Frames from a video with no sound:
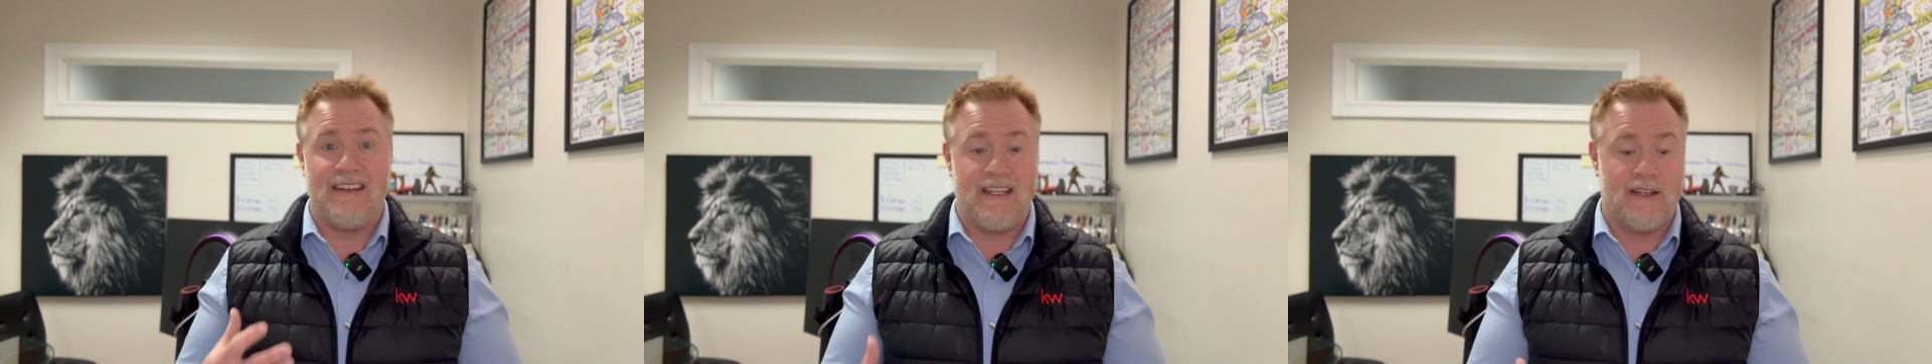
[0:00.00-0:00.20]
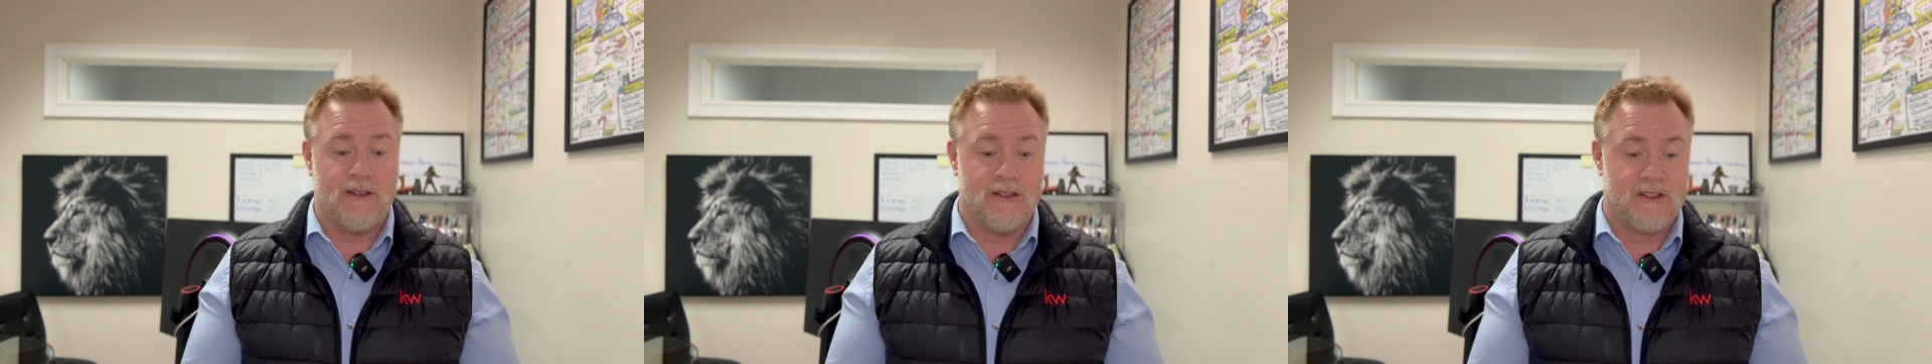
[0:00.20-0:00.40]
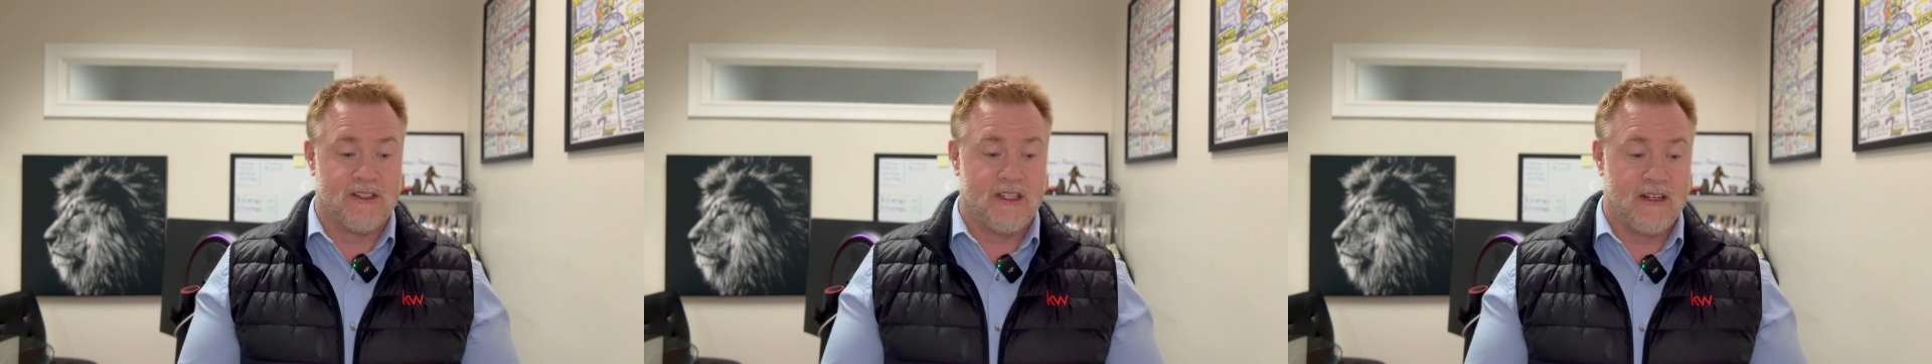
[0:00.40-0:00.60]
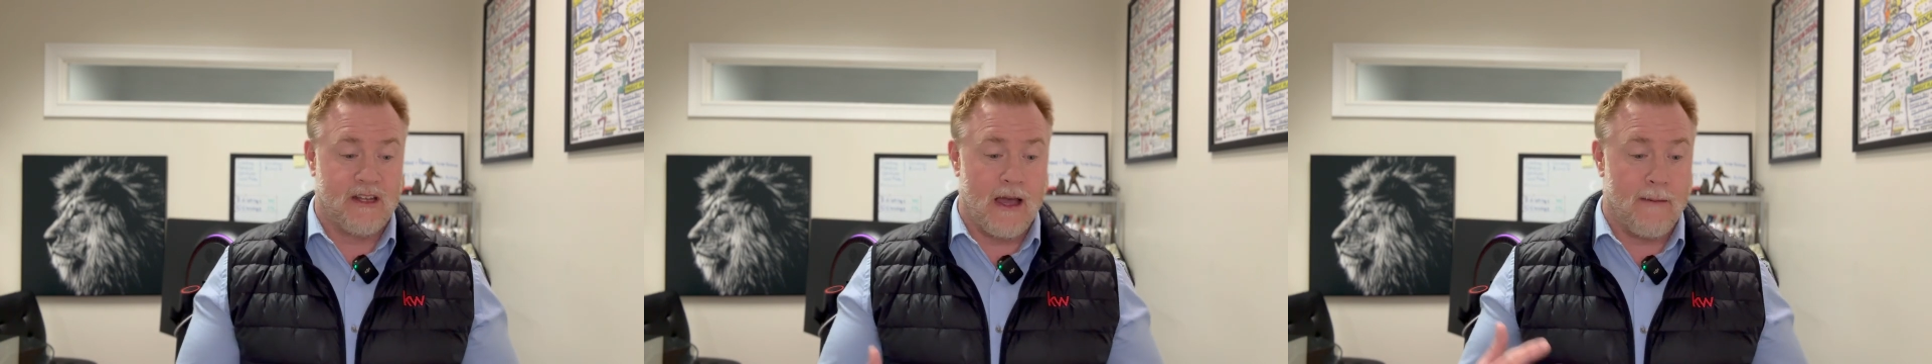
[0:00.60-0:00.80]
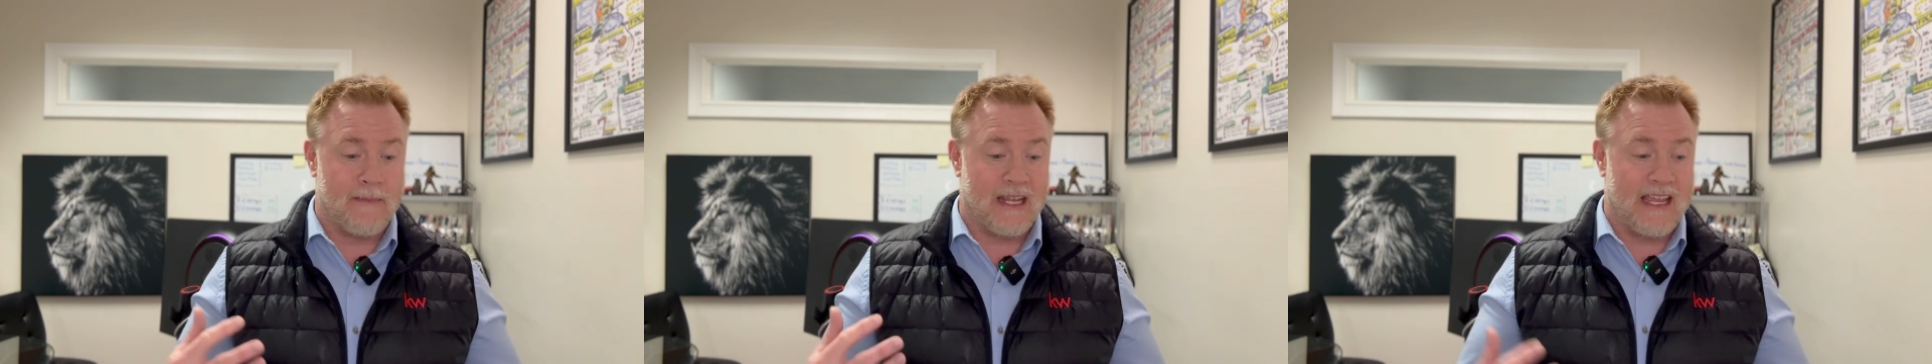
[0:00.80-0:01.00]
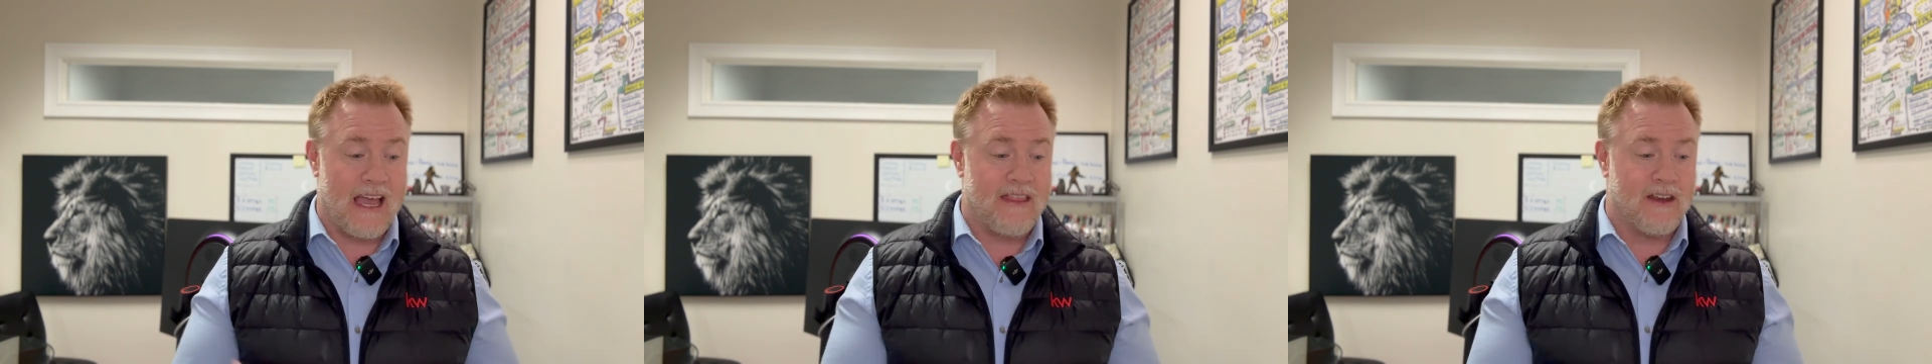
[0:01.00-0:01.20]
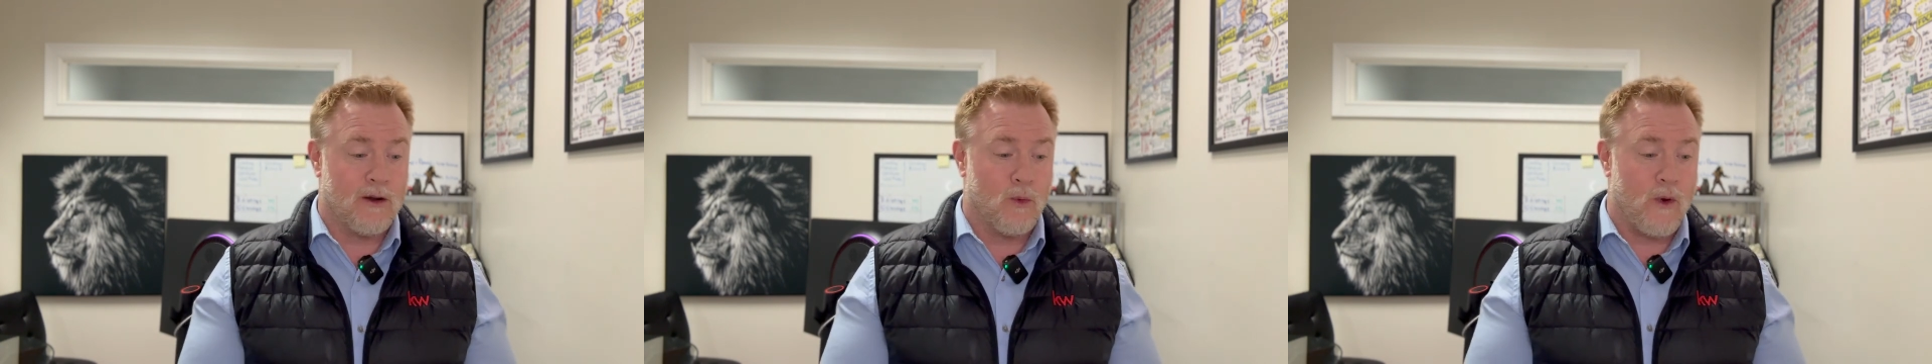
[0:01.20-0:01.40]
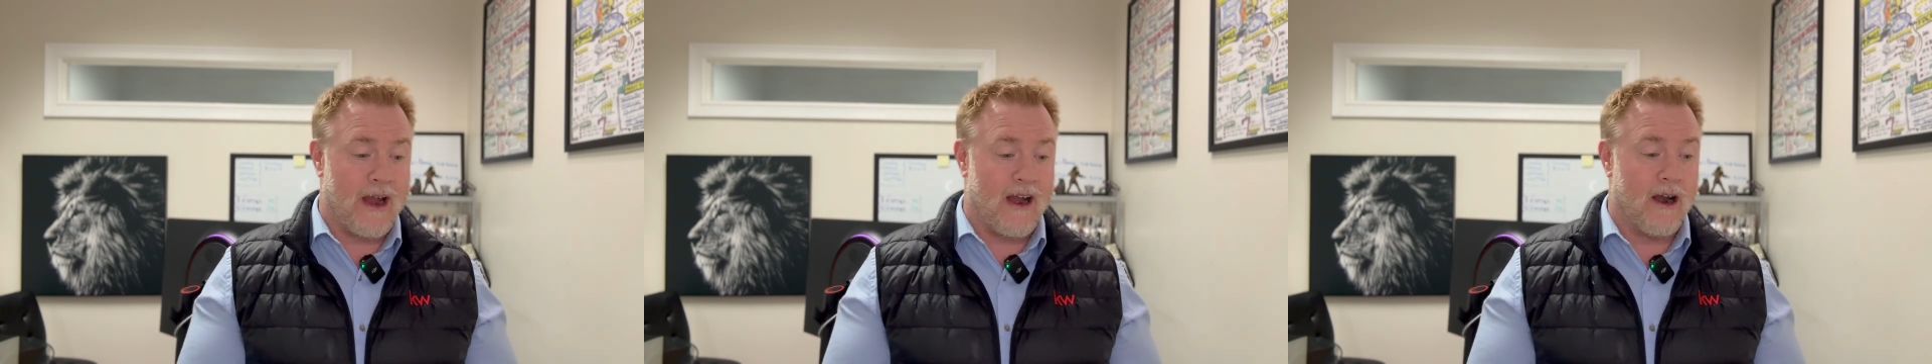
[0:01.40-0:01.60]
deals come together
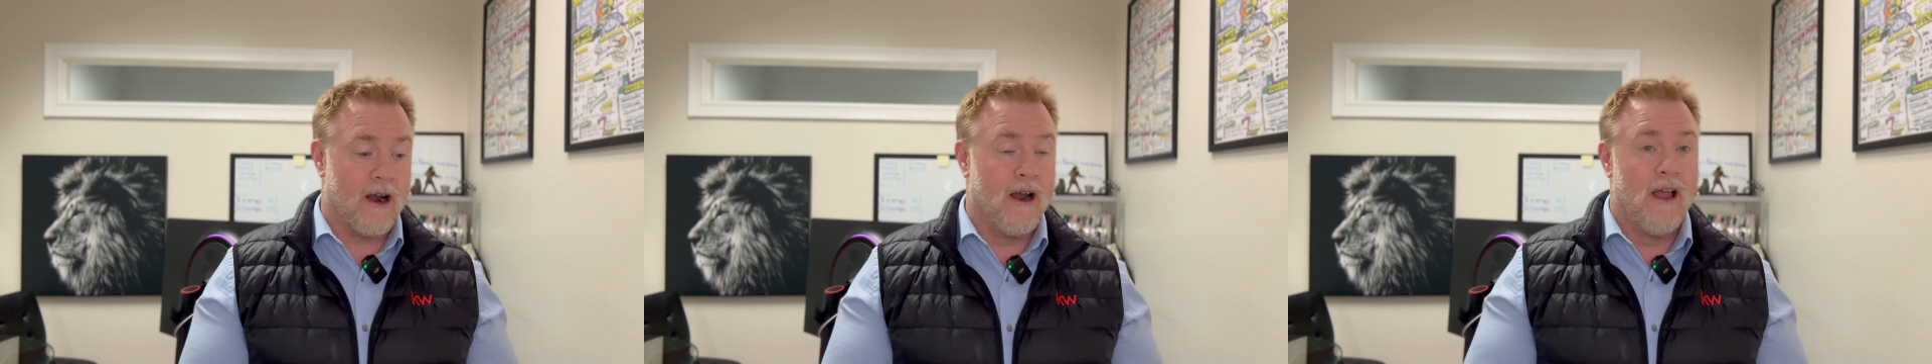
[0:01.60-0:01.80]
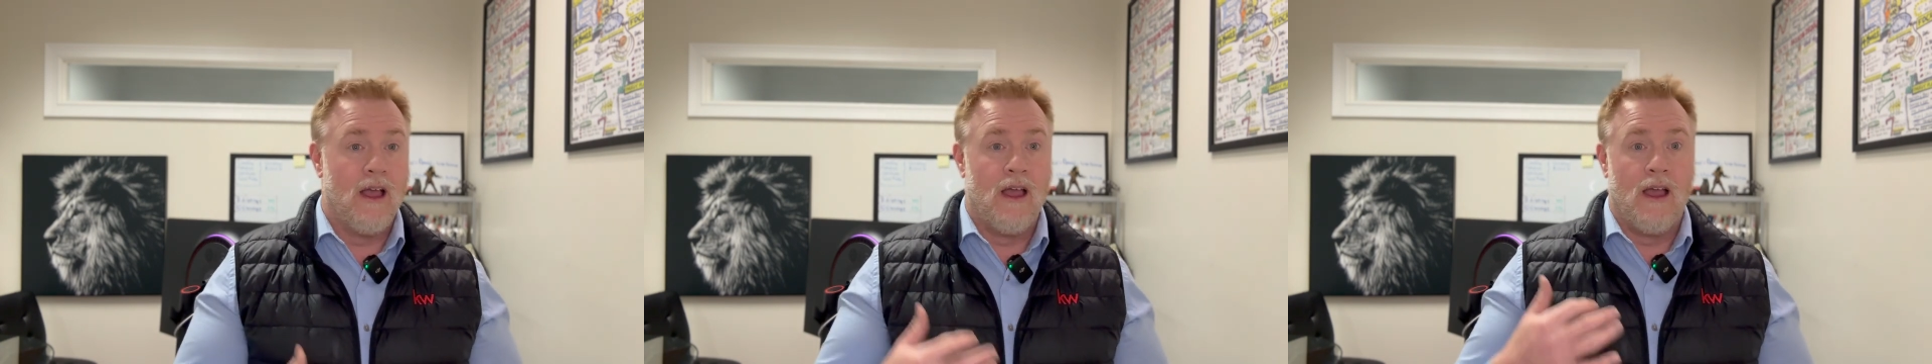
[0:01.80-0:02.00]
where